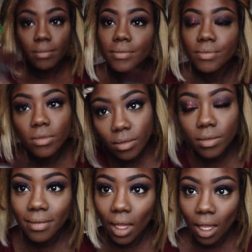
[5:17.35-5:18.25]
If you feel
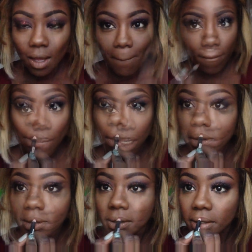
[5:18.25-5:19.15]
like you should blend
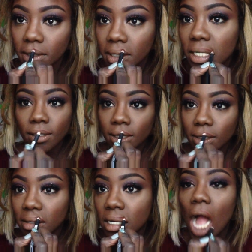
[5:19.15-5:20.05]
something, you probably
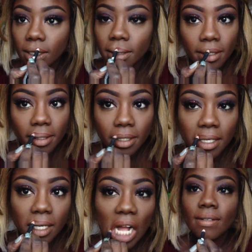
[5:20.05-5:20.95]
should. Just
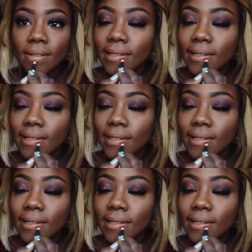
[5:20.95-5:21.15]
blend.